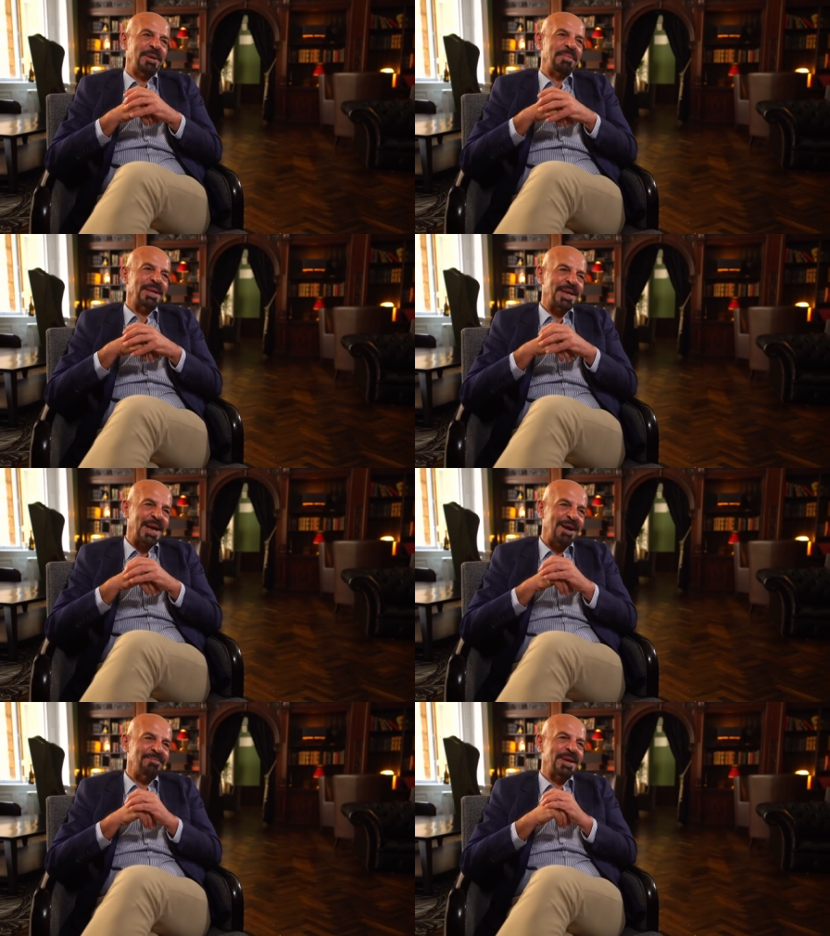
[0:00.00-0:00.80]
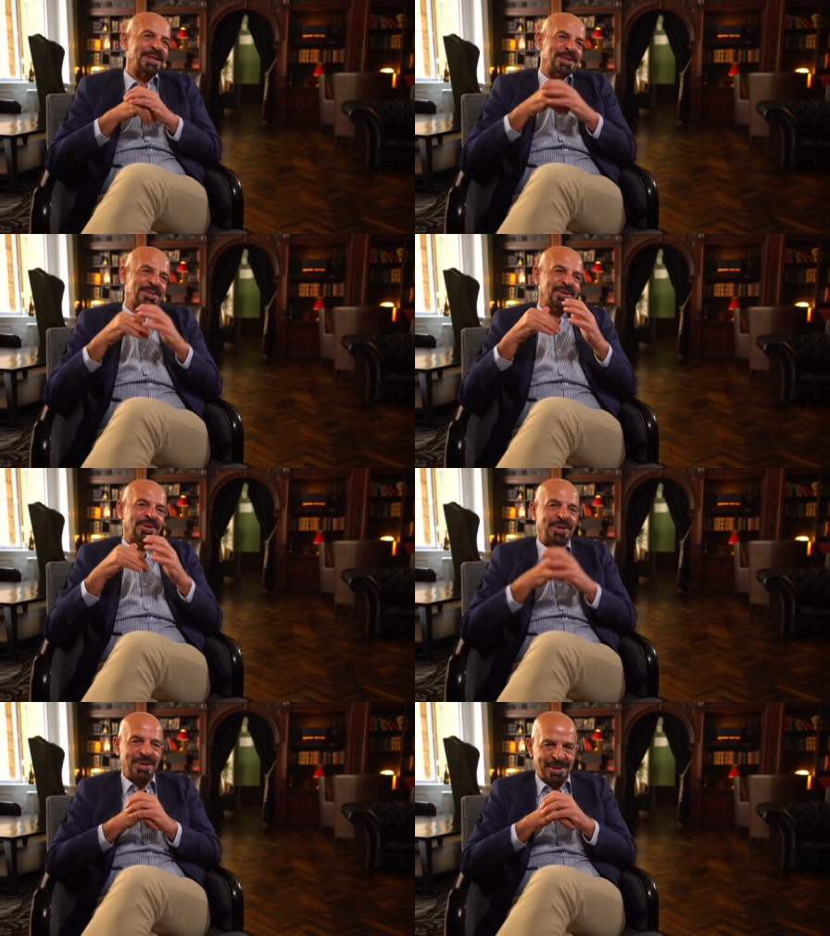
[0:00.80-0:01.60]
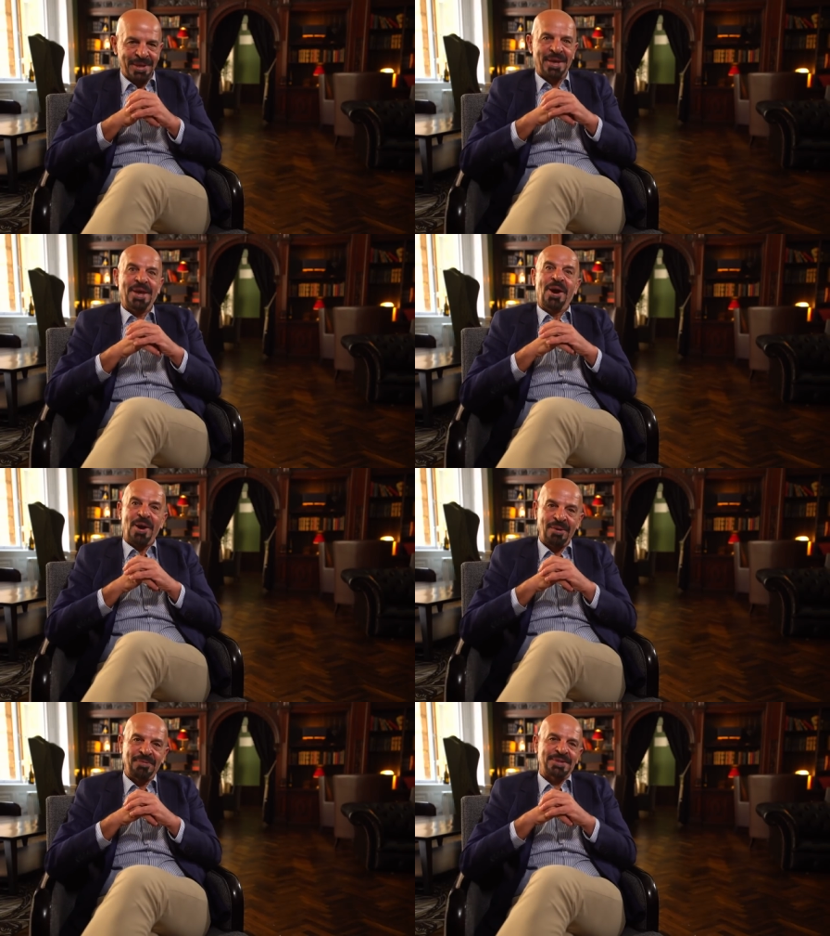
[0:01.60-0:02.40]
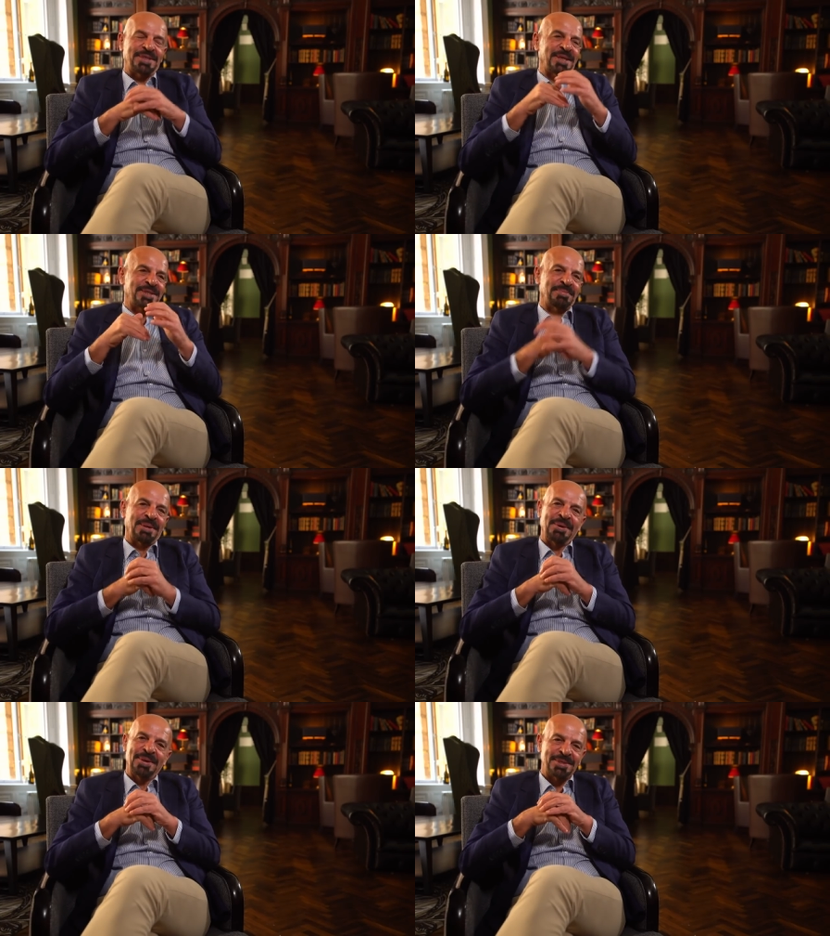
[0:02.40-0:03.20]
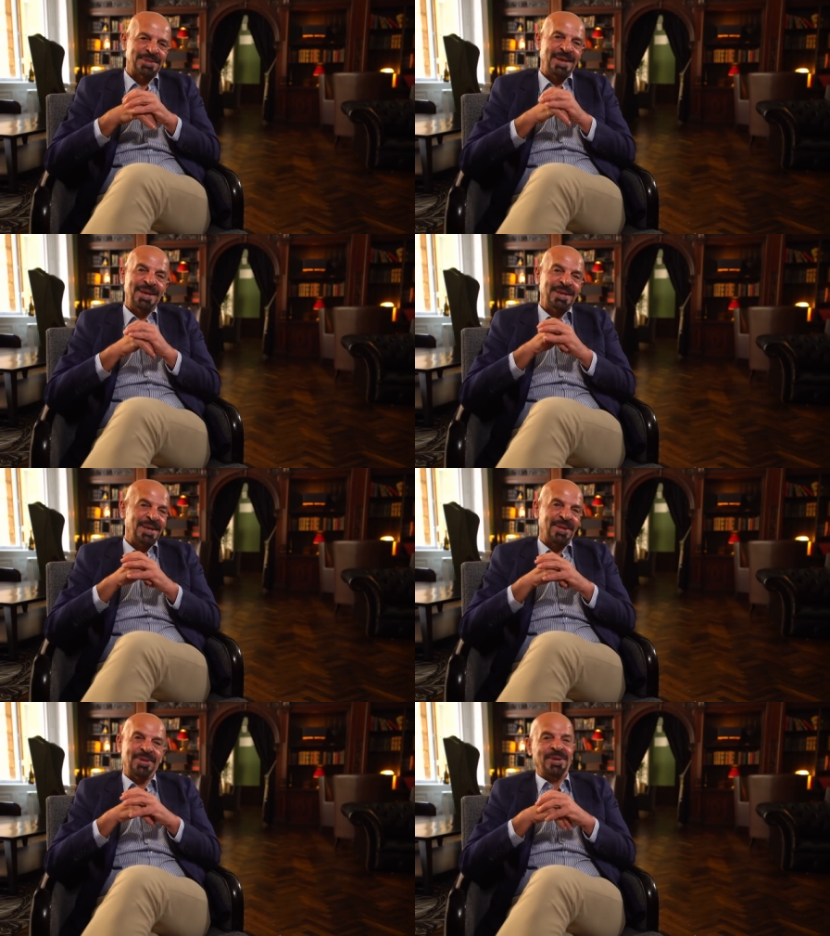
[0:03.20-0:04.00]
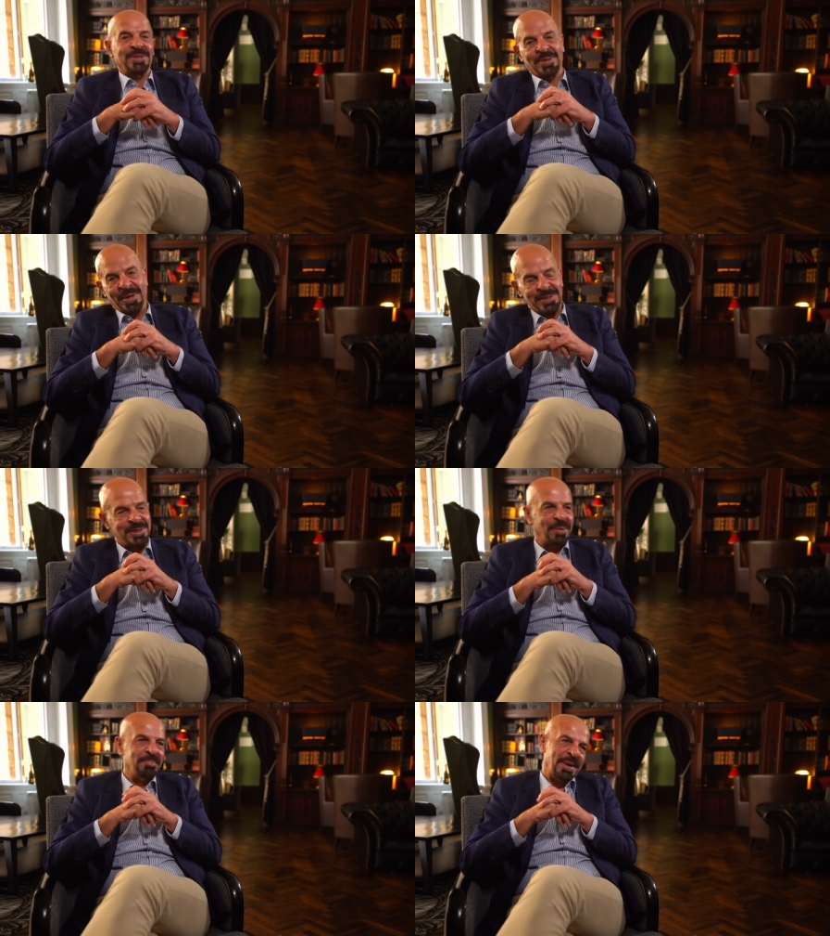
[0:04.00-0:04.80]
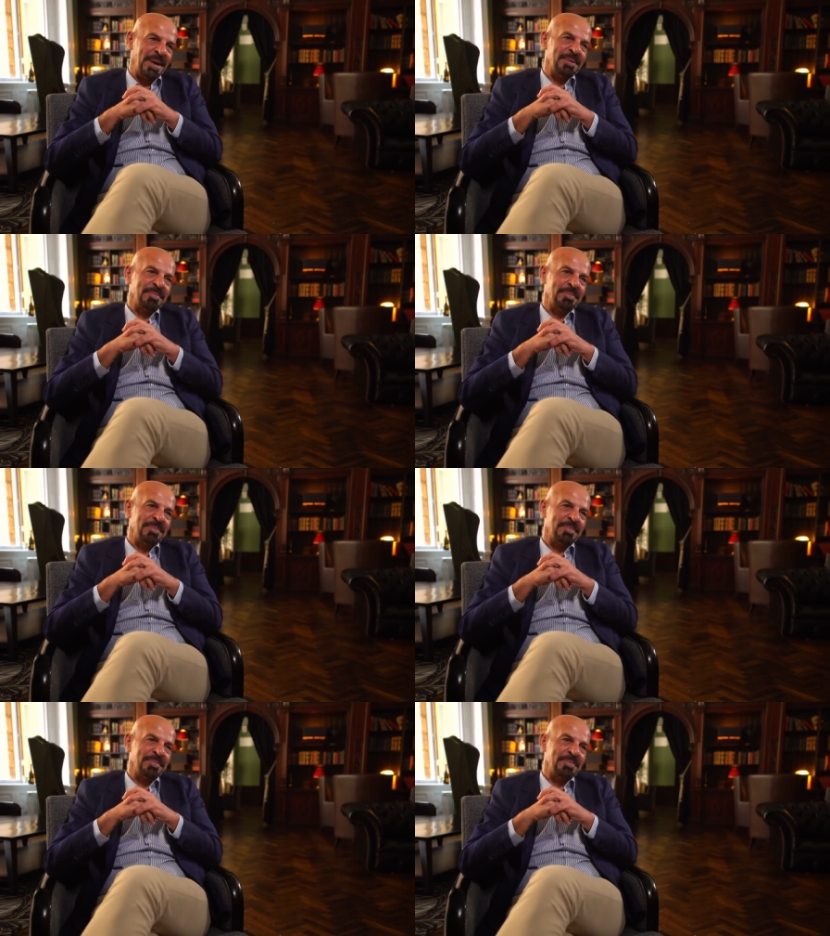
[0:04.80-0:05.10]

you better have better security officers because nothing is going to stop me.